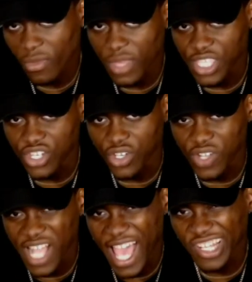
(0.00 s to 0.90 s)
you know,
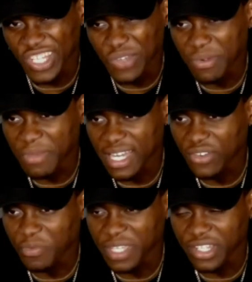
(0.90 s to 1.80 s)
kind of do him a
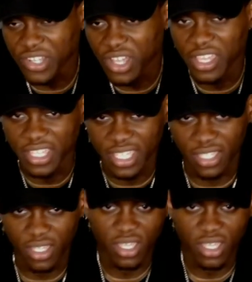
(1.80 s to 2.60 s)
little bit dirty.